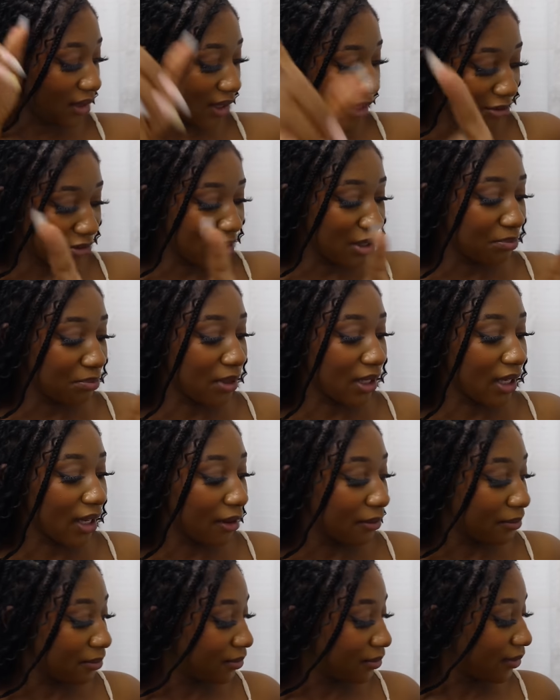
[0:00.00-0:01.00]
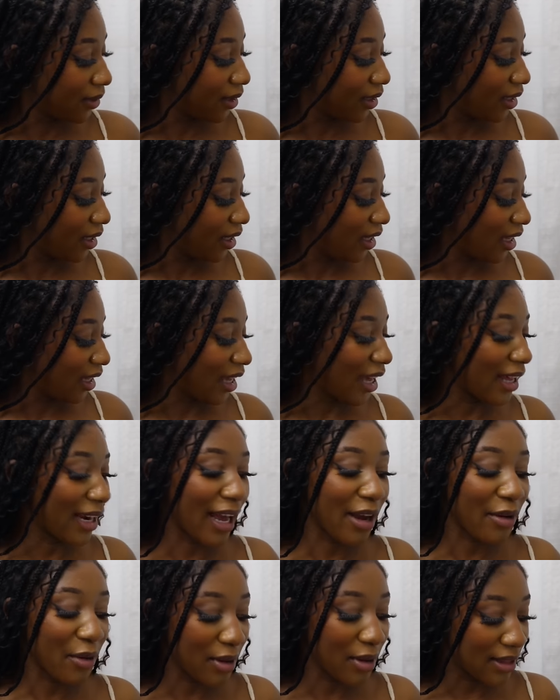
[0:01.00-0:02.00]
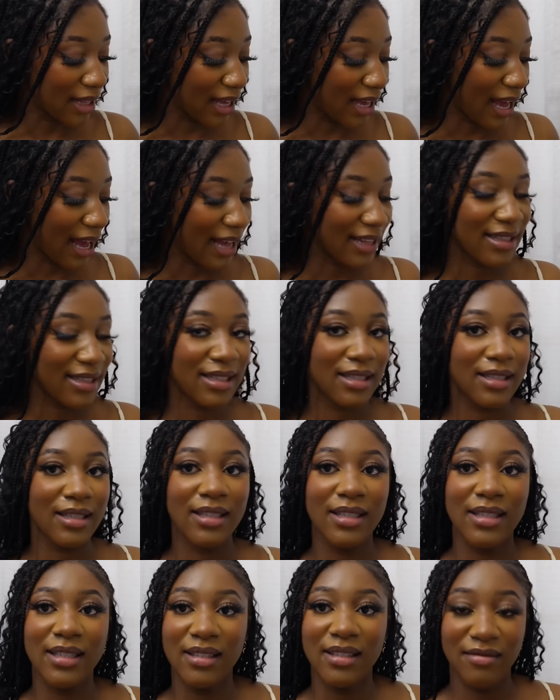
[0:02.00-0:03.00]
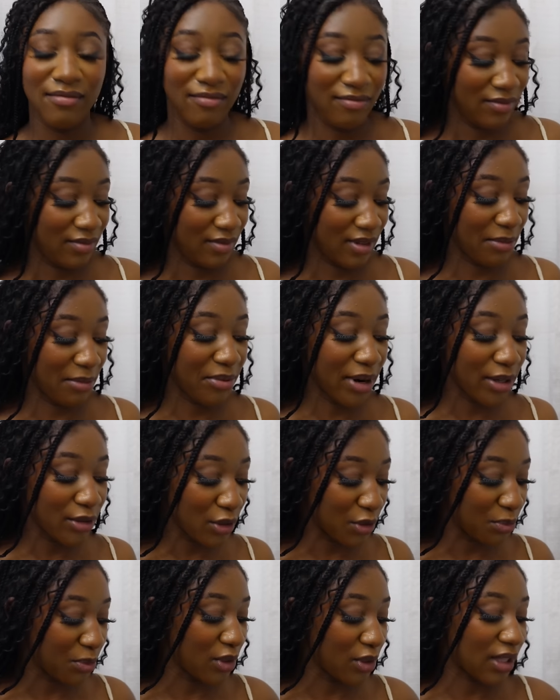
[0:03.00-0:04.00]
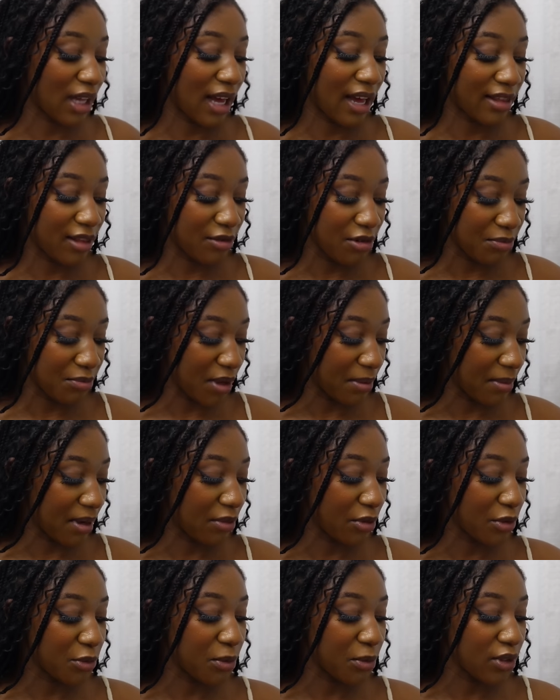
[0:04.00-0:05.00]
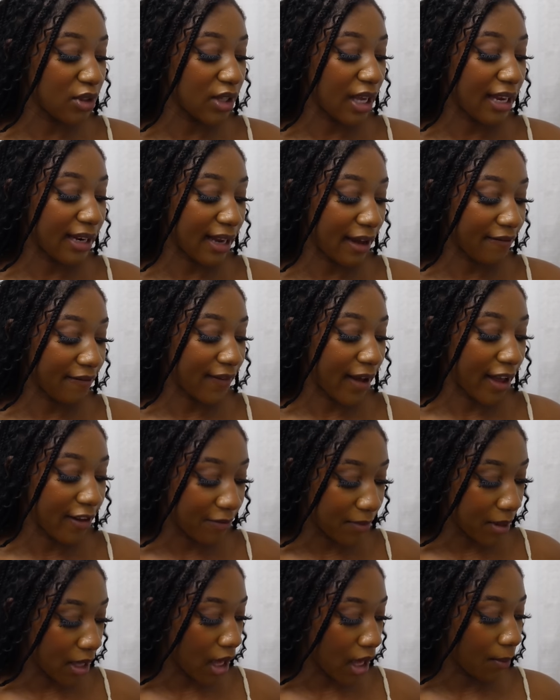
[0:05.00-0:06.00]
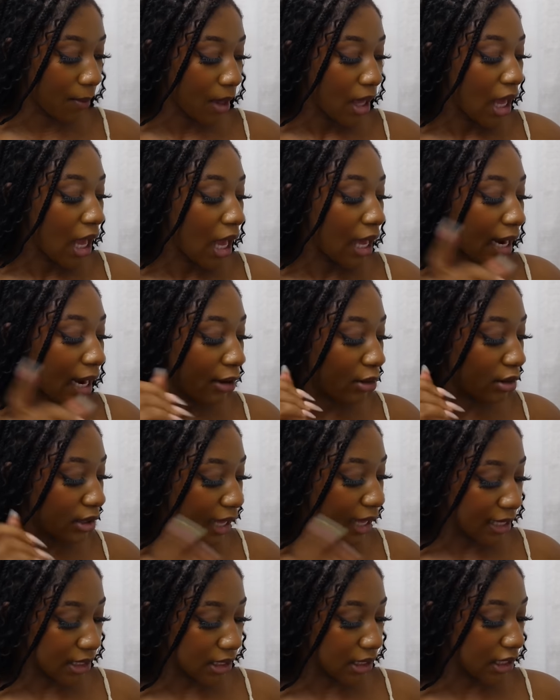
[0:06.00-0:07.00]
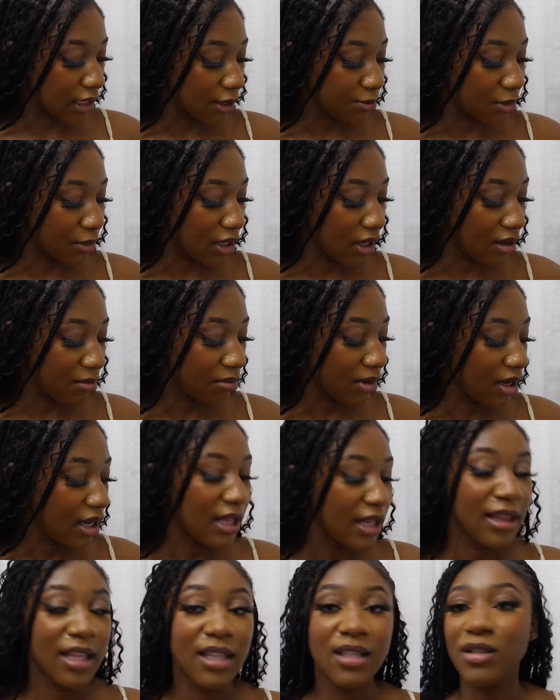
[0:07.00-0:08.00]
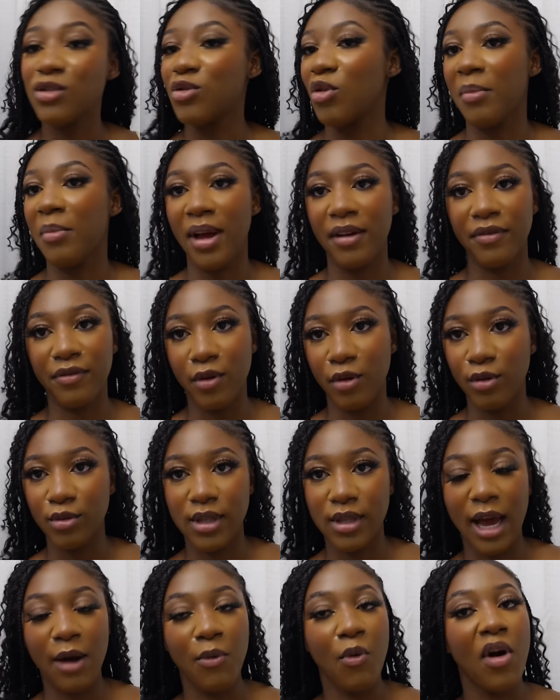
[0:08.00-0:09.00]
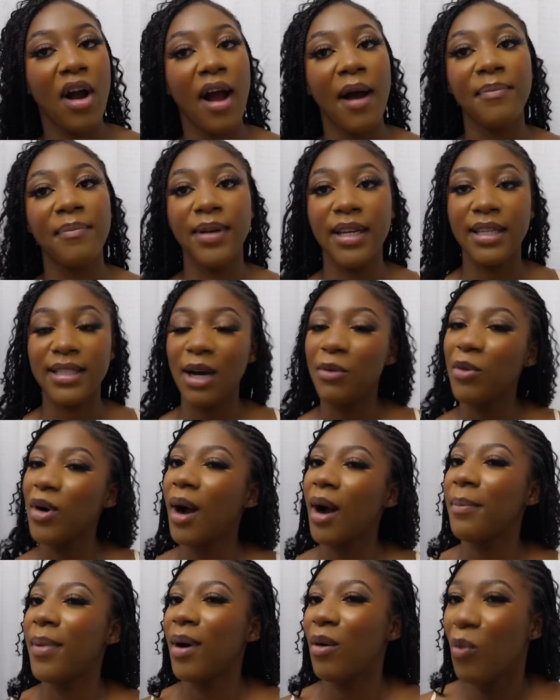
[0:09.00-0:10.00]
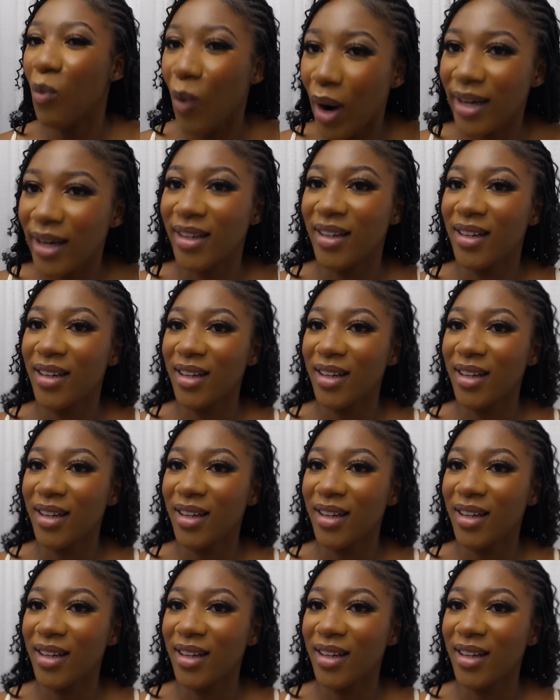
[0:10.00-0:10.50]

3 p.m and i got there at the brunch was supposed to start at 3 p.m. and it was supposed to end at 5 p.m. and I got there at 6 p.m. This is not my fault. I woke up late. I woke up at 1.